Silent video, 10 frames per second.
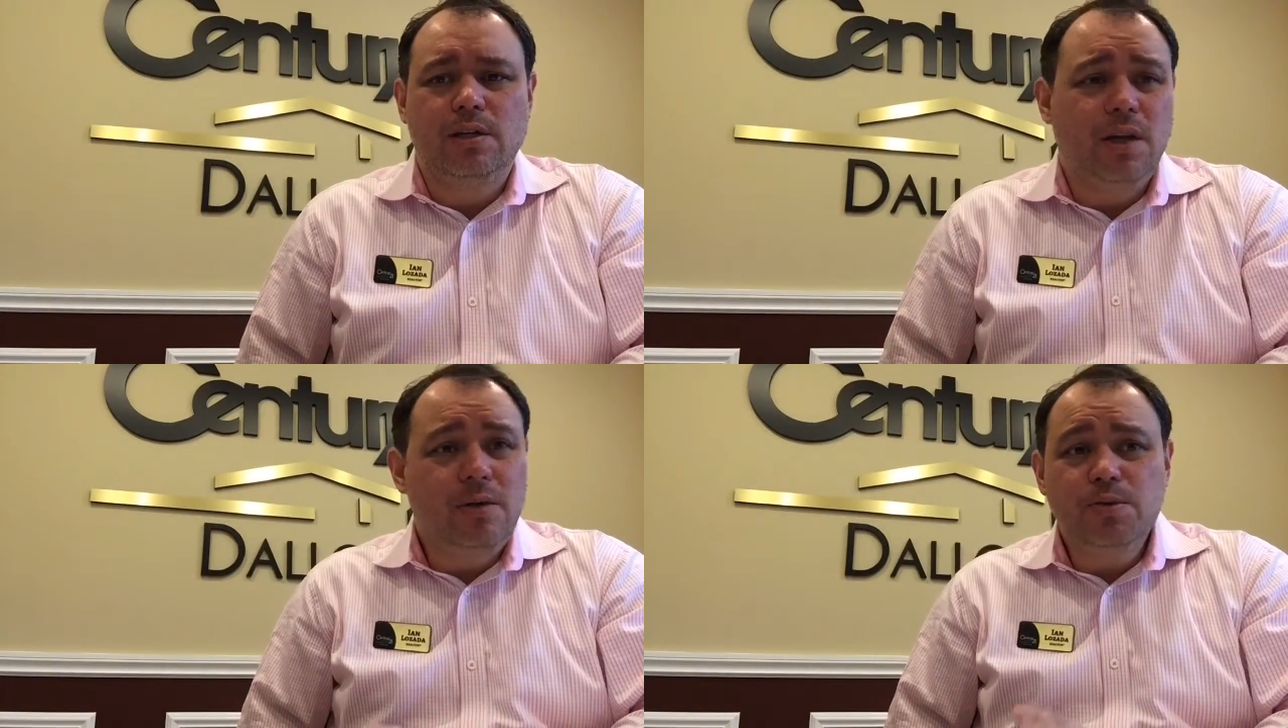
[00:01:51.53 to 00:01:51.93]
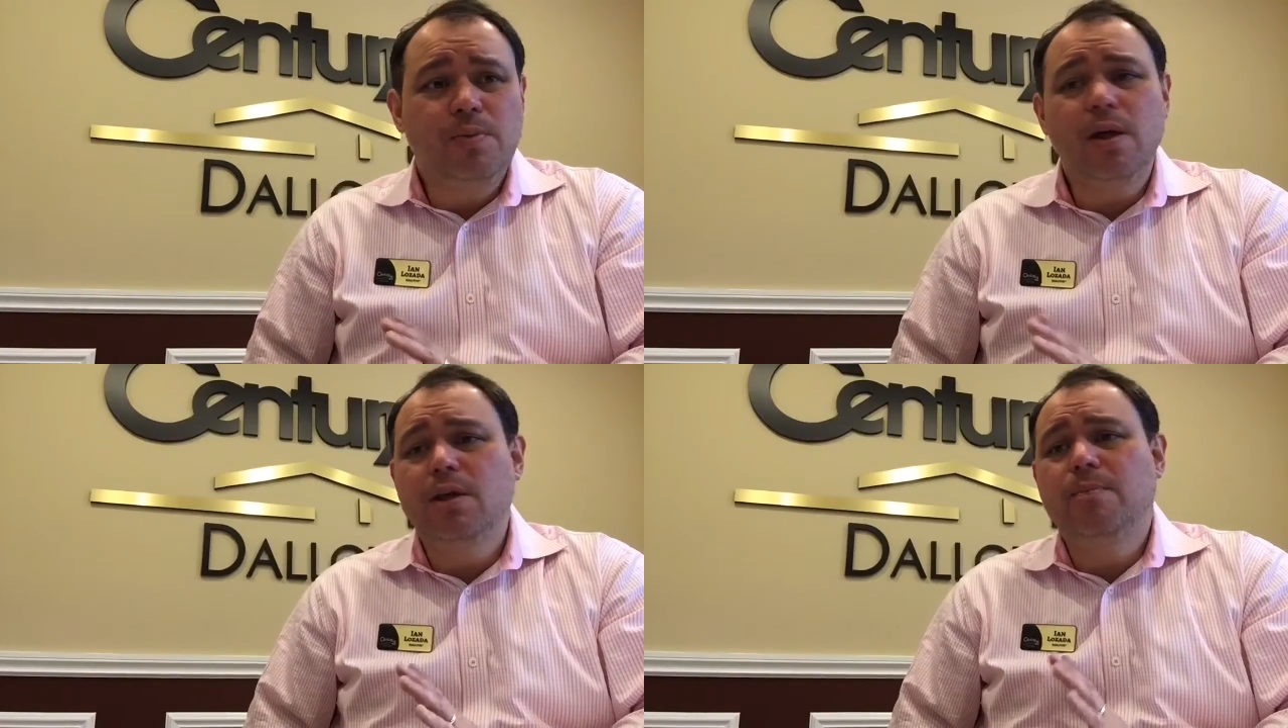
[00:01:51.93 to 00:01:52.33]
And it was
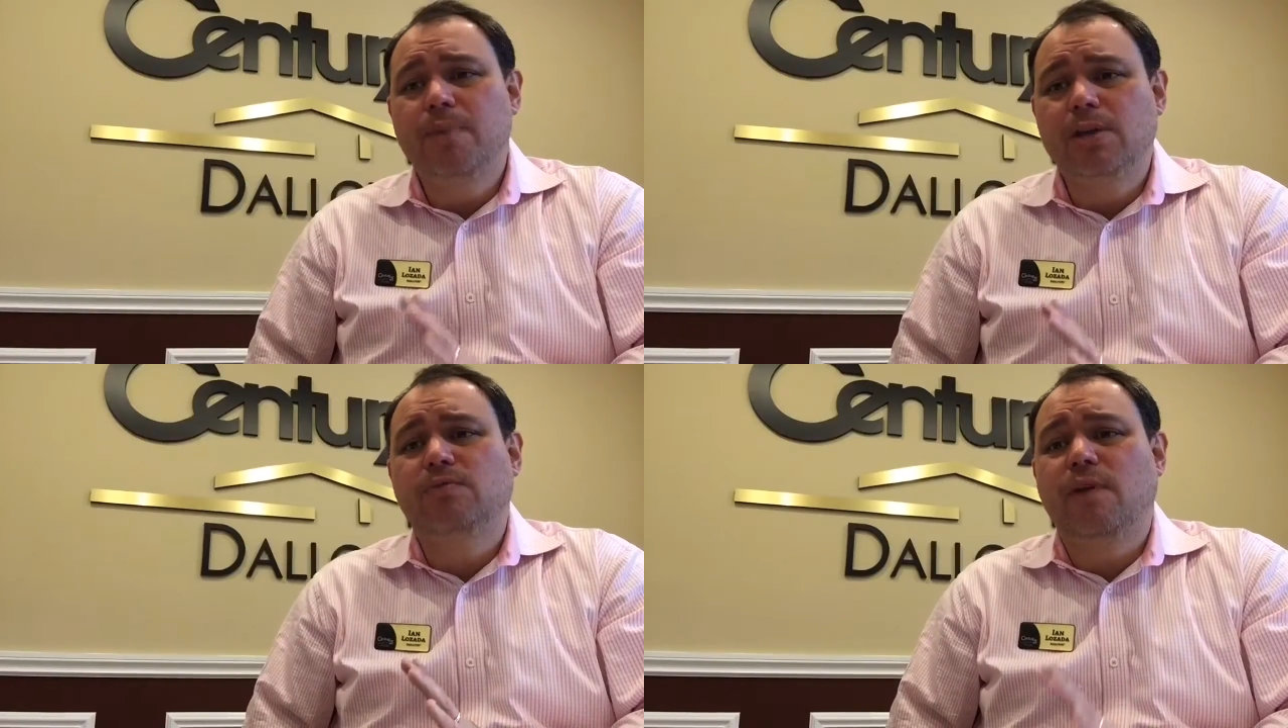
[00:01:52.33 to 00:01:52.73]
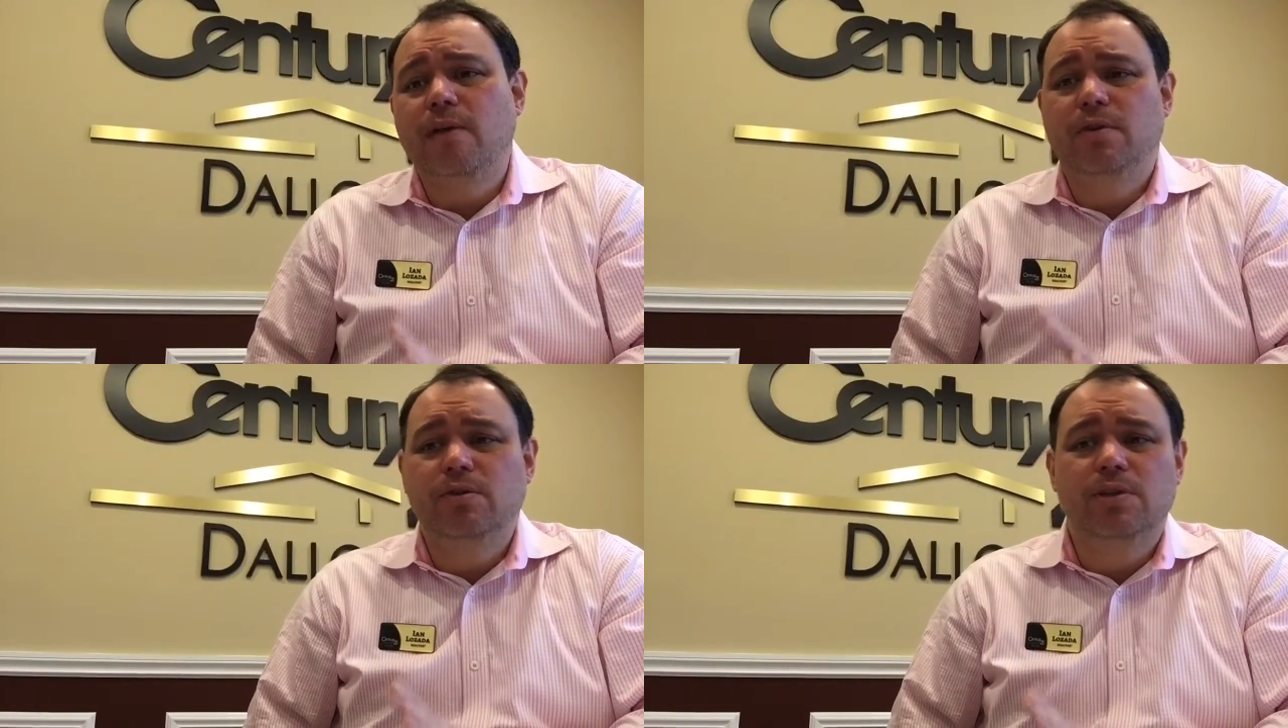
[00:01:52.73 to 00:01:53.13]
probably the best
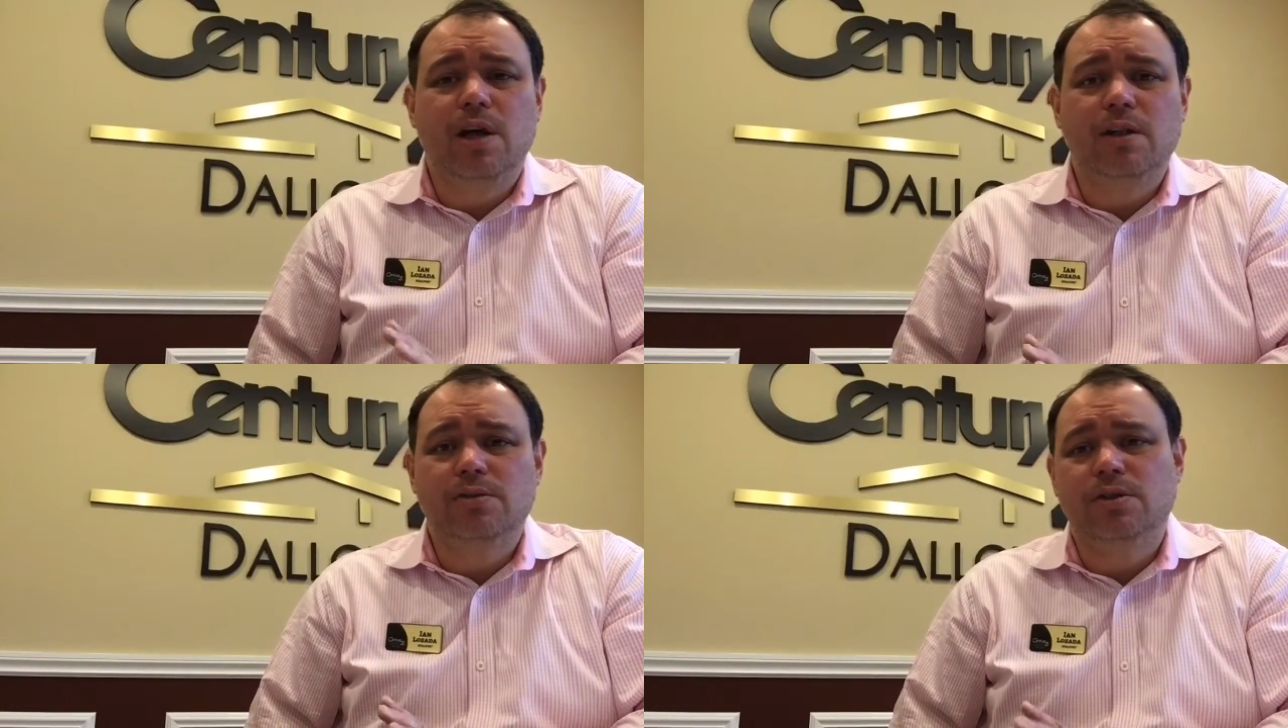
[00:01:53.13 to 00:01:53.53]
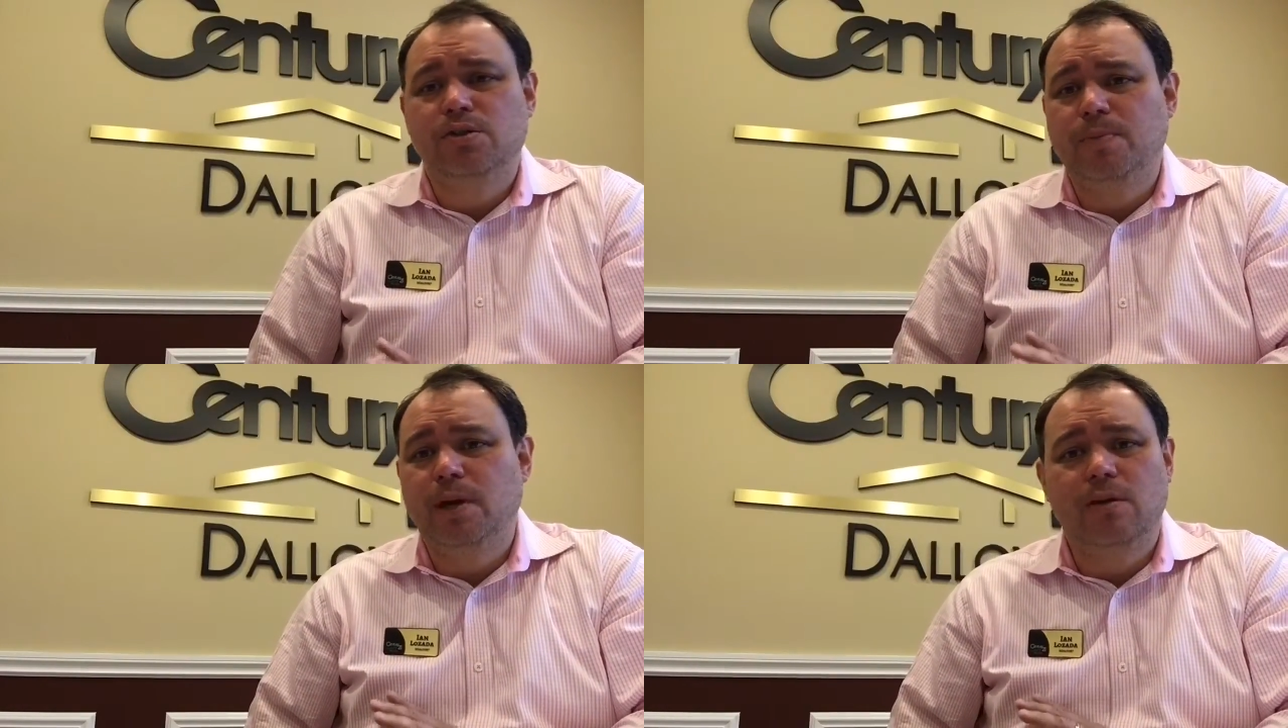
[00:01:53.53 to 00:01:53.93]
$500 they'll
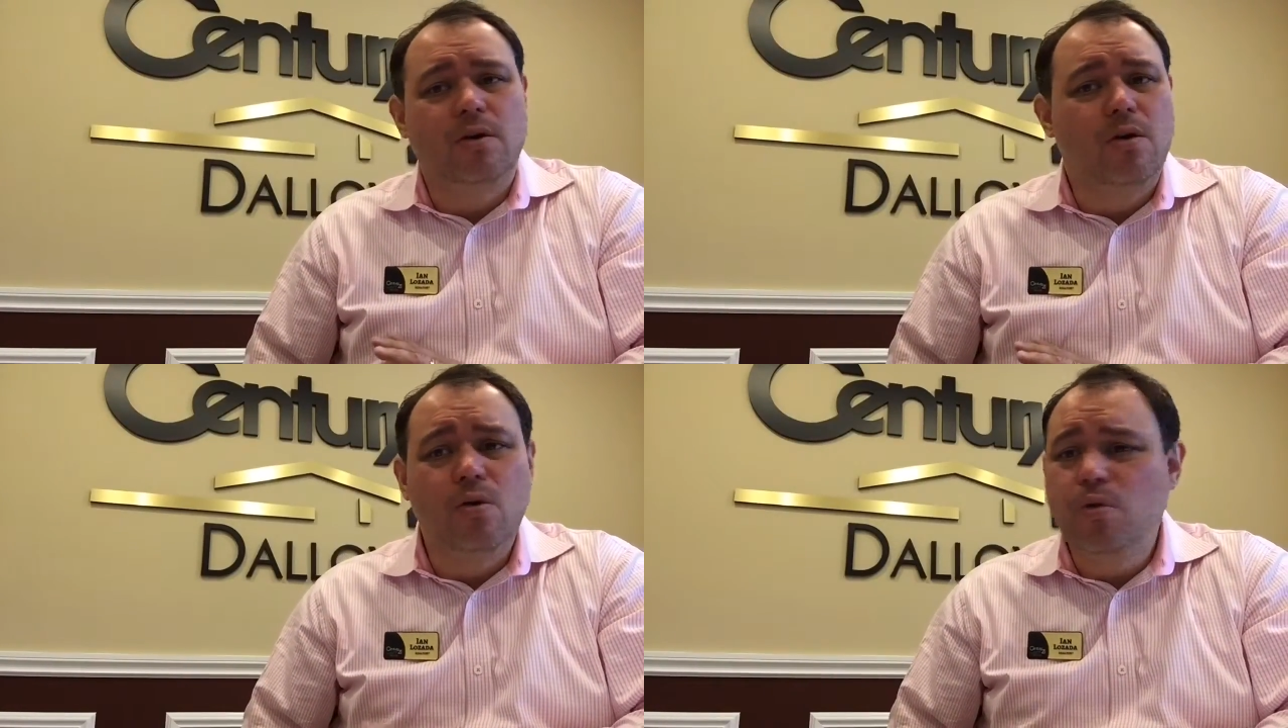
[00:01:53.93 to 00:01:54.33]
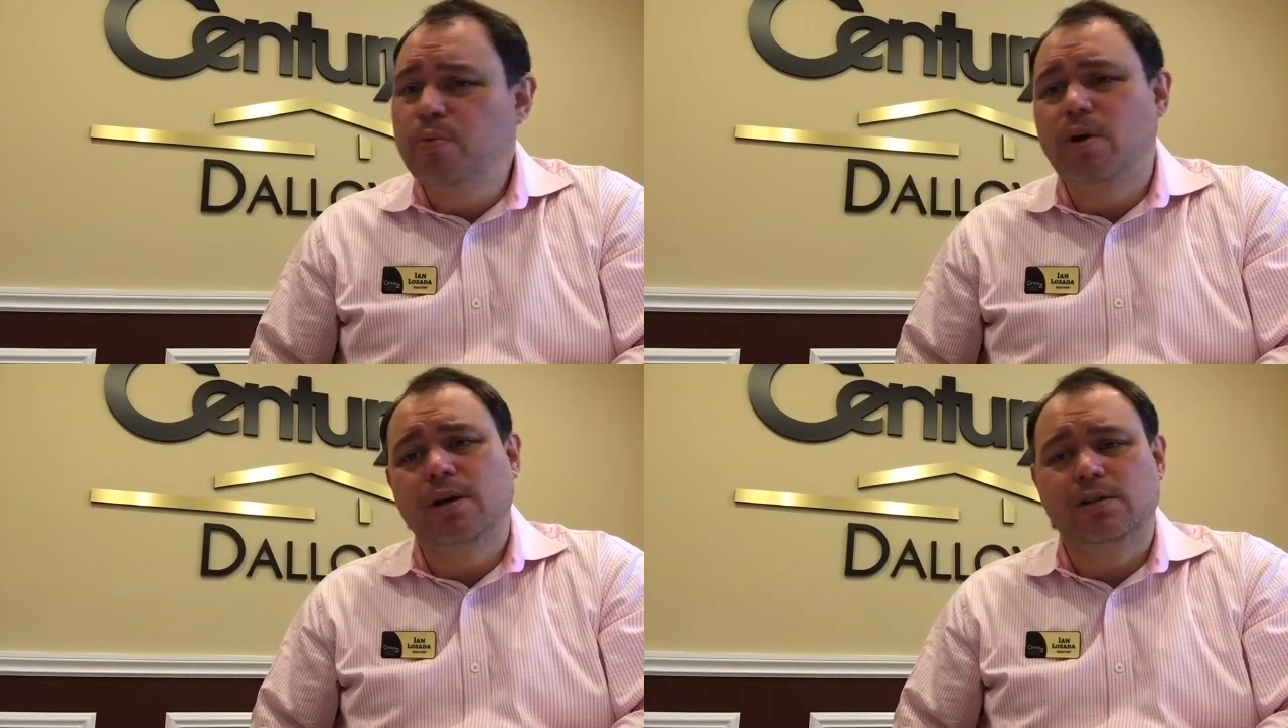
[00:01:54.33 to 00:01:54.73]
spend in the whole
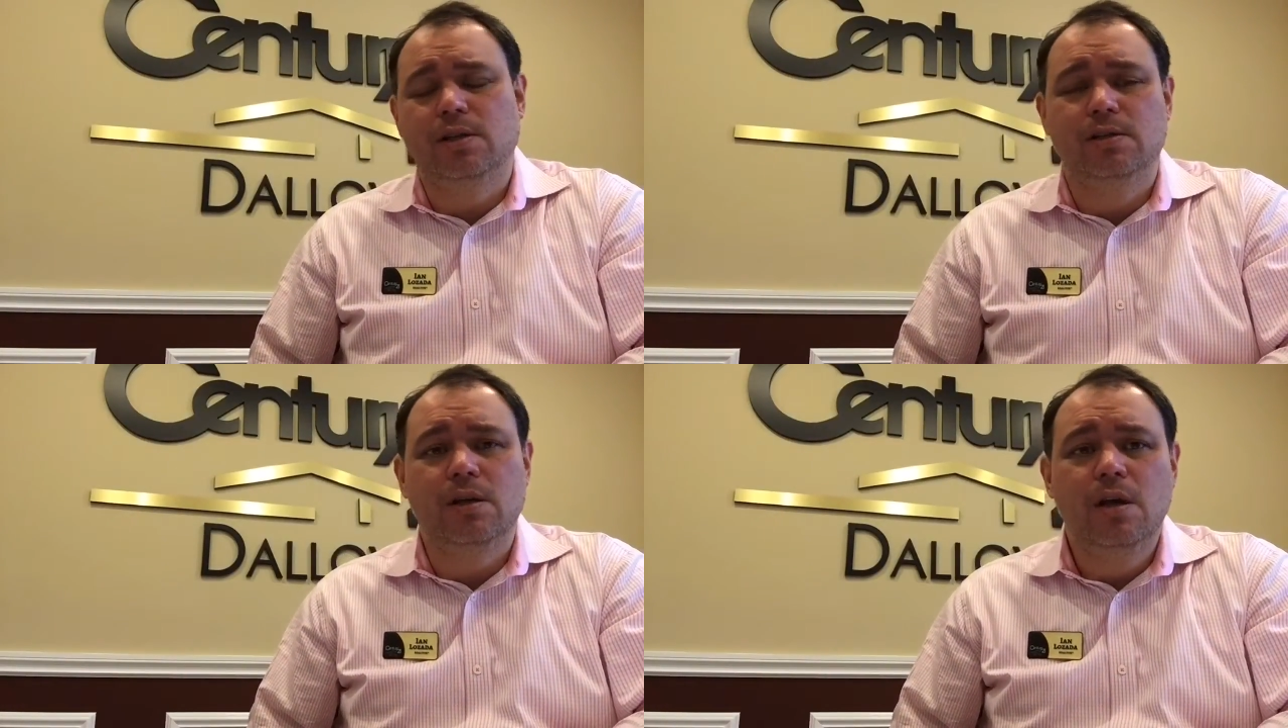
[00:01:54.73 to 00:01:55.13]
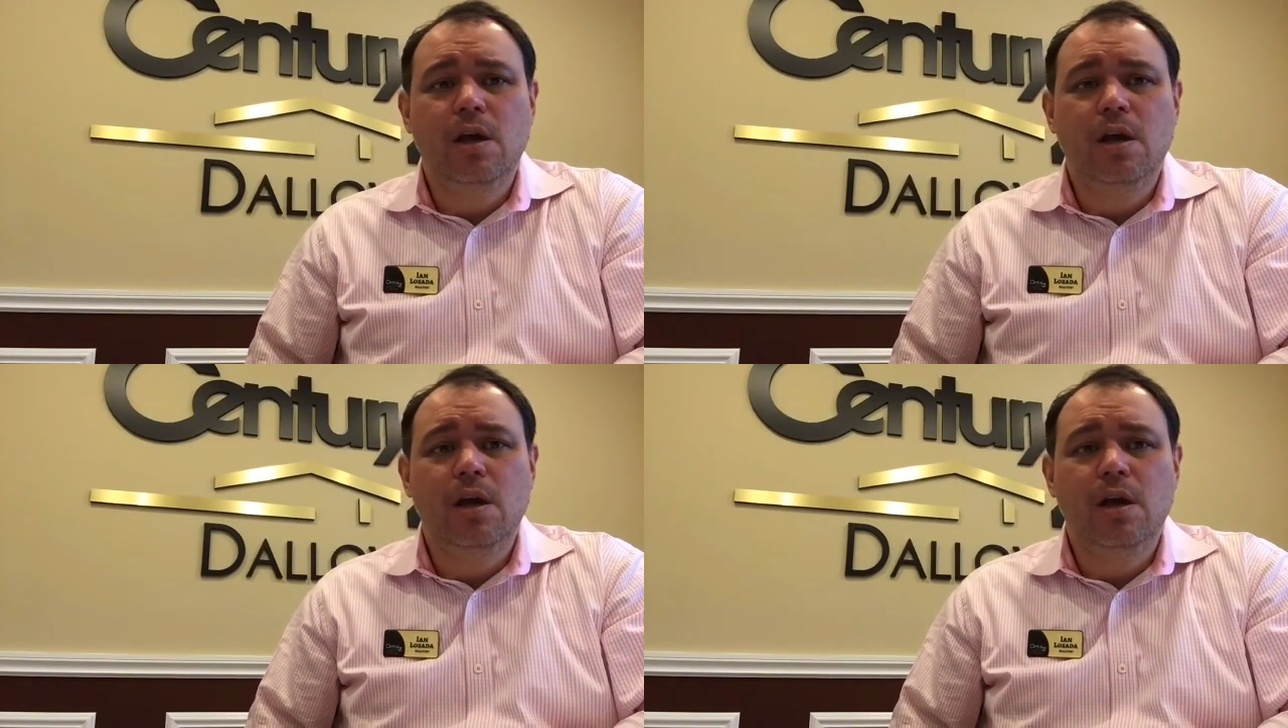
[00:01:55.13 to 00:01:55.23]
process